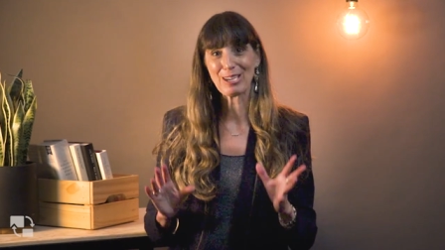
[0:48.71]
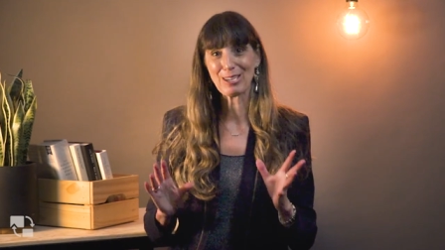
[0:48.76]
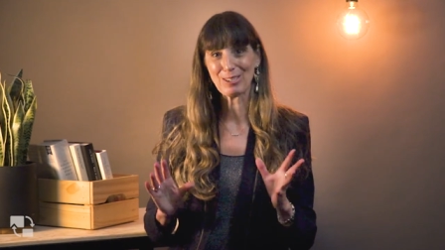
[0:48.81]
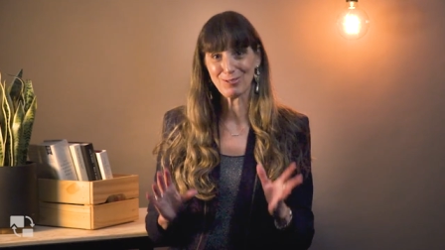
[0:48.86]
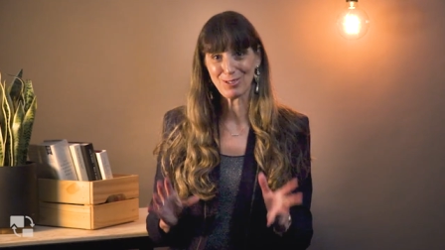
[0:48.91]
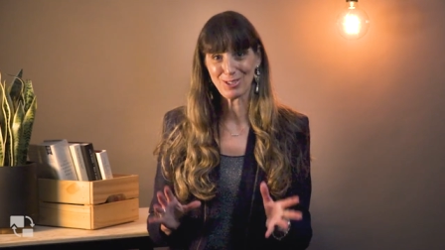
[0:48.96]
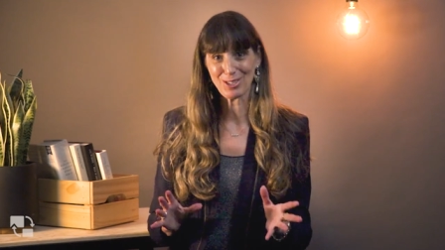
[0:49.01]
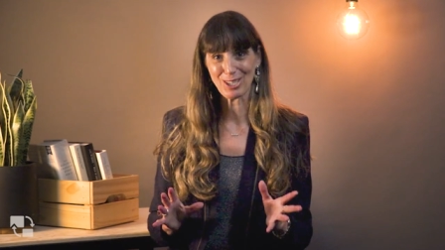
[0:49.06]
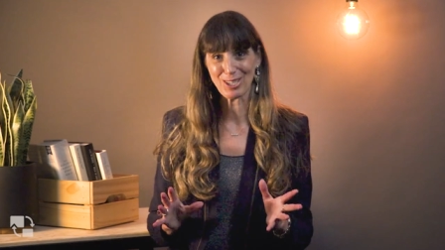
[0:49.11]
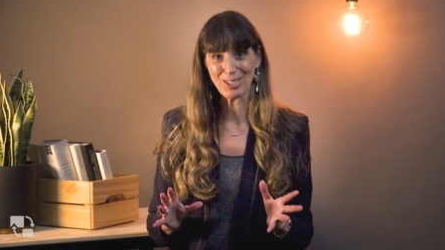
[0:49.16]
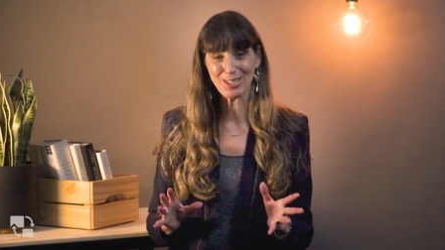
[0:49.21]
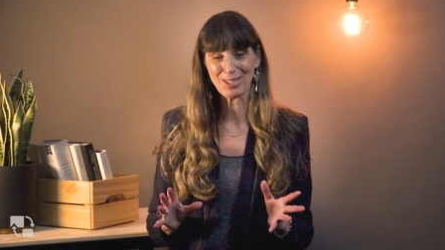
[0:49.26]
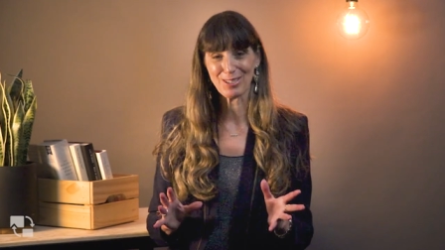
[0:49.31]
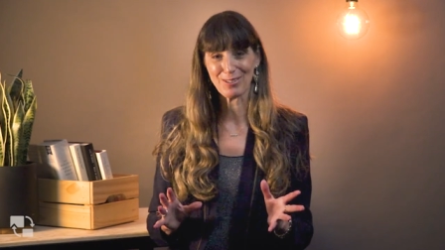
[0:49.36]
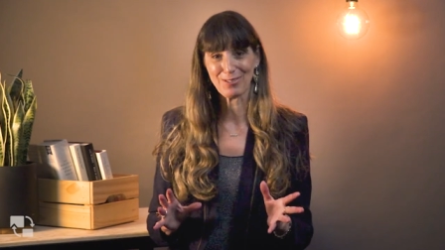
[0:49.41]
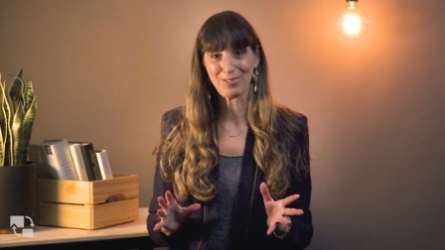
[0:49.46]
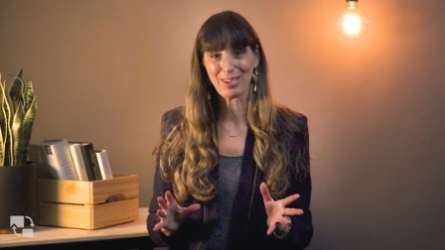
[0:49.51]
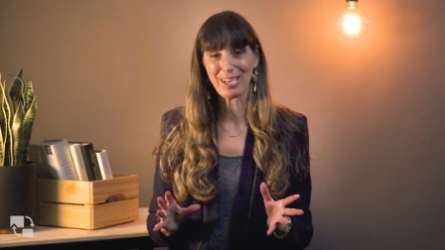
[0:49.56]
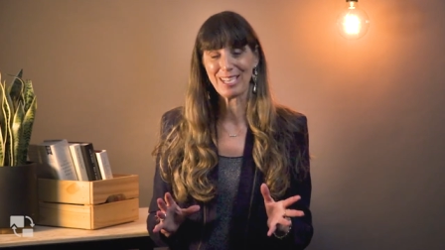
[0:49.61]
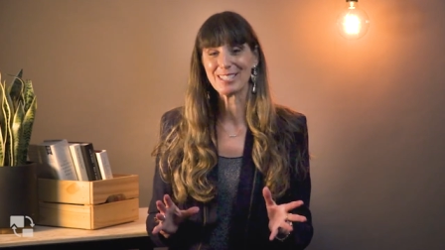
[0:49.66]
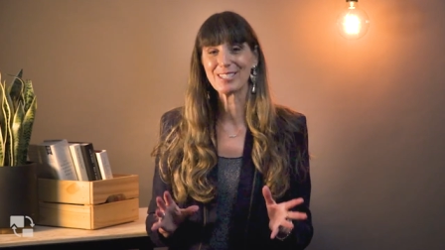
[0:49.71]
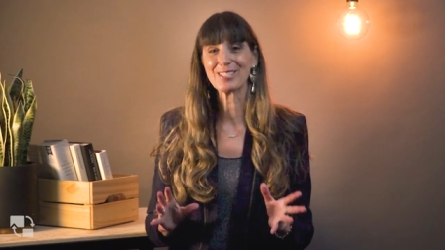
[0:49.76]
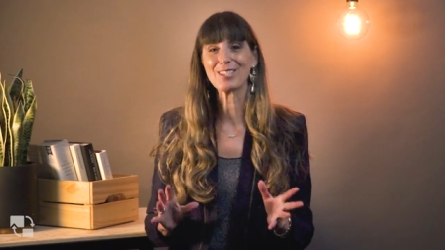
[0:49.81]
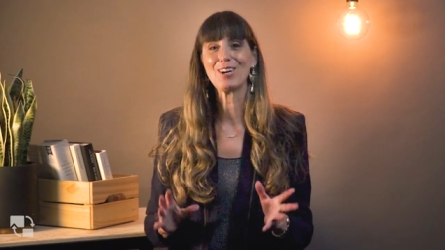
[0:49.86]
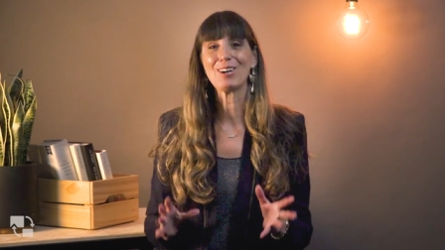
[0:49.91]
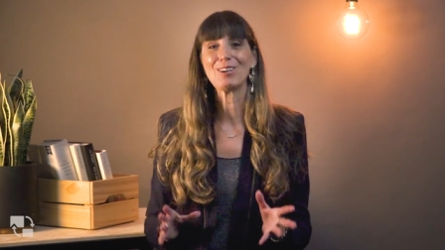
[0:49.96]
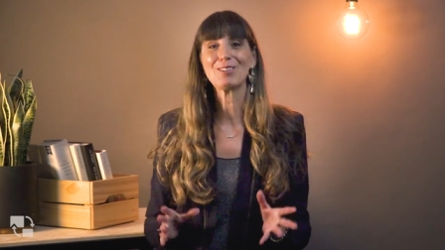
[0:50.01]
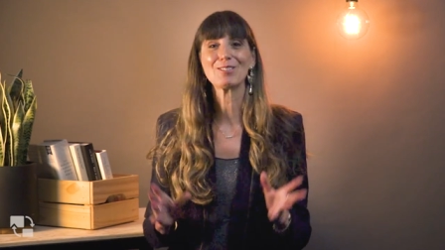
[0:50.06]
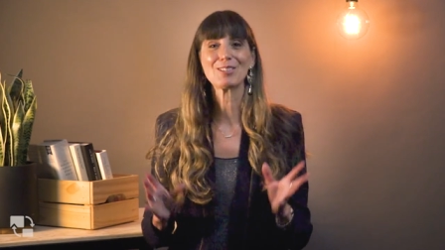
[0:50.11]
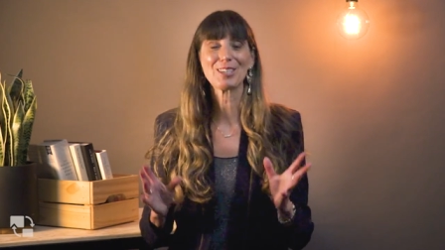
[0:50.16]
of Joseph as
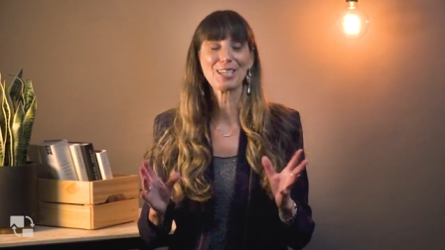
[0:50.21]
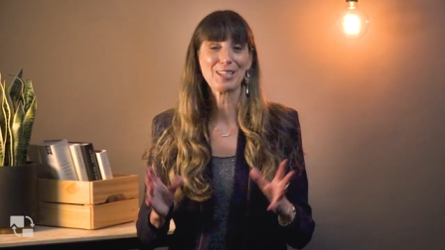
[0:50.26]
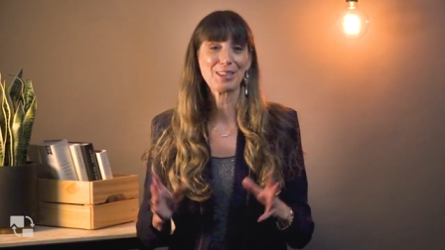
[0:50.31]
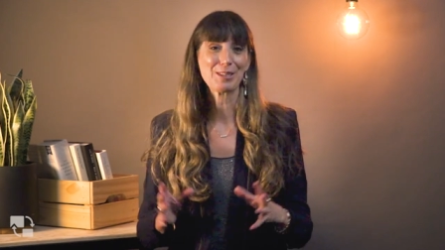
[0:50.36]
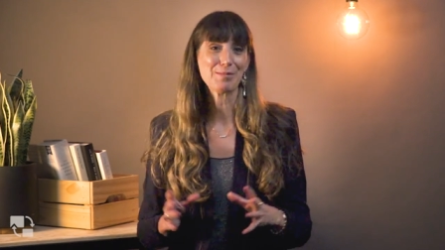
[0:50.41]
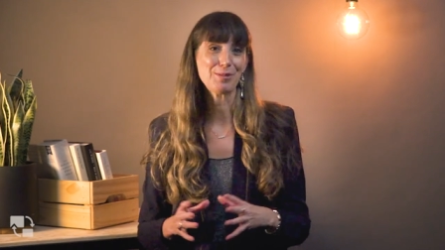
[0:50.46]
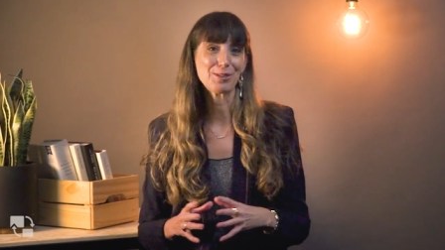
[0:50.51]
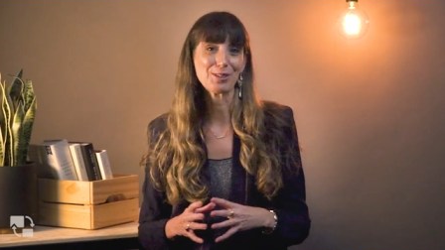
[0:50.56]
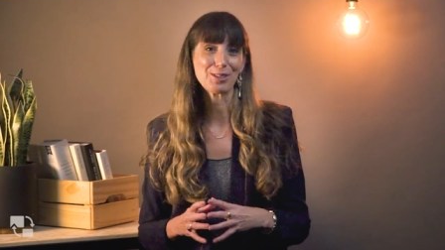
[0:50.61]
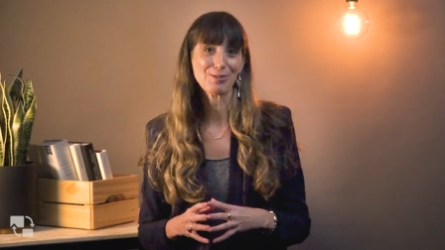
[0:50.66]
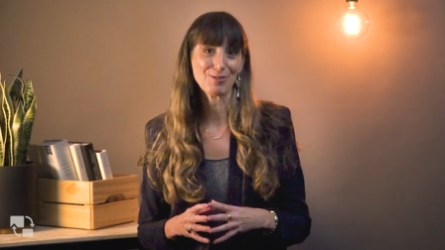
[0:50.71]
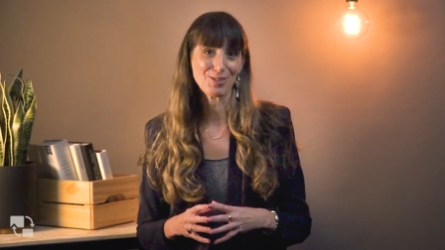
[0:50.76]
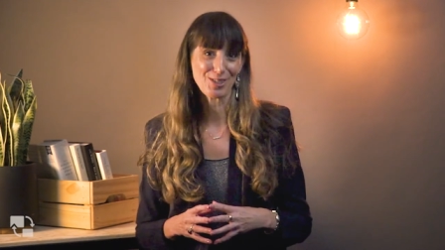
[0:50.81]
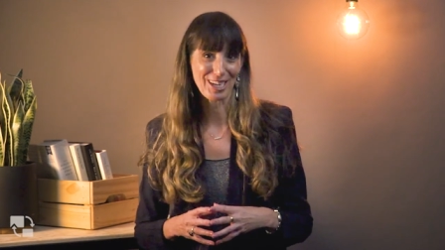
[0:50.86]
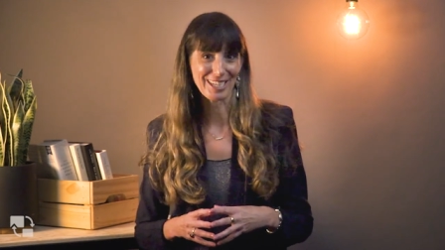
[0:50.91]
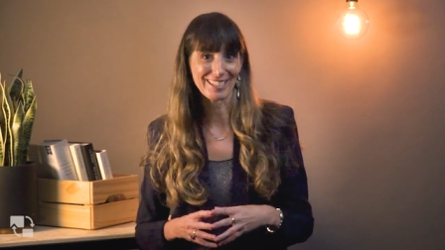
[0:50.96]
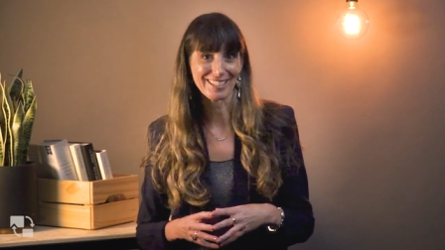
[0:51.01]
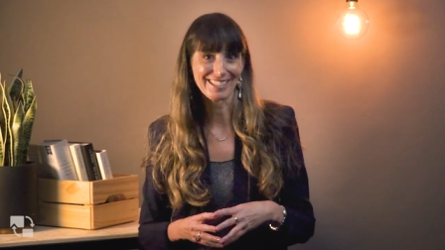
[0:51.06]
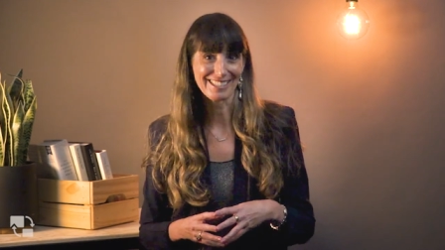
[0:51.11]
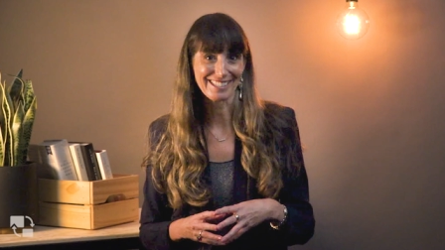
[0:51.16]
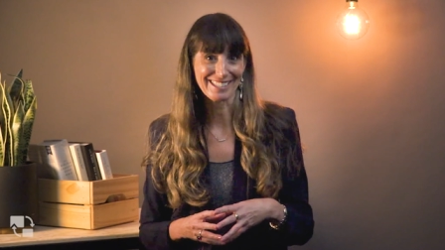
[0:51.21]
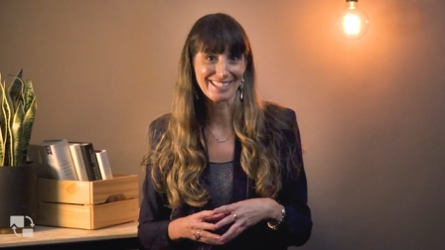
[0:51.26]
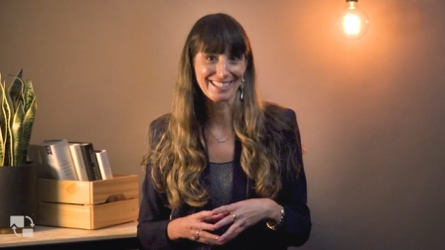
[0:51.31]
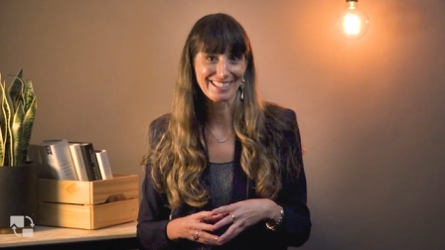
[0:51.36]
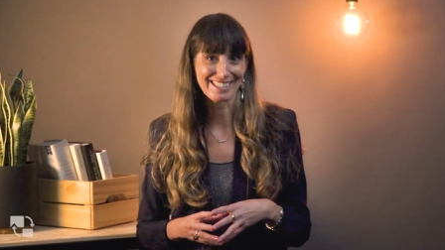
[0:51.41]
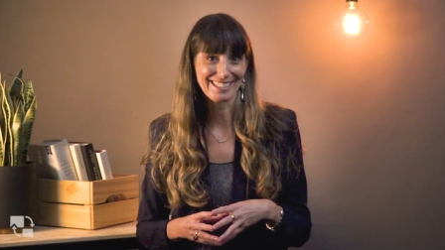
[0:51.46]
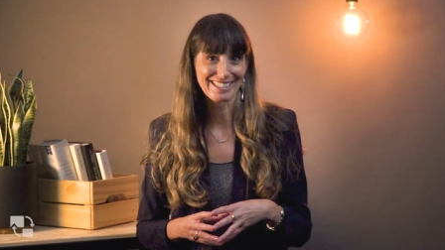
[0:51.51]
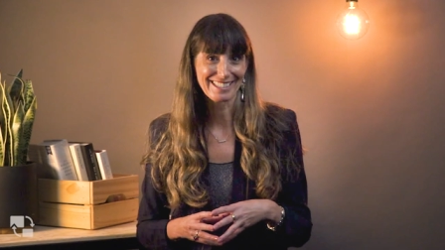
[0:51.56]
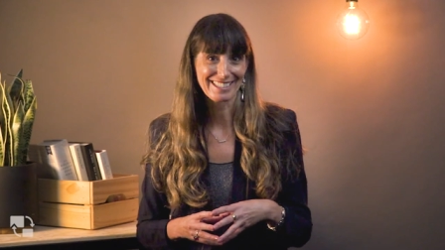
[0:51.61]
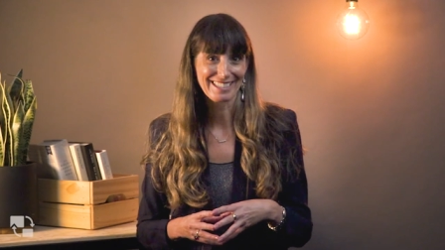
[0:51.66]
told in the book of
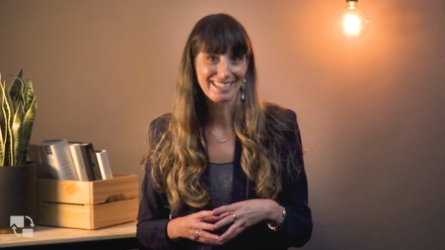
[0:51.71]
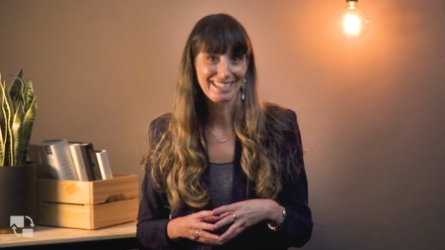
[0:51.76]
Genesis.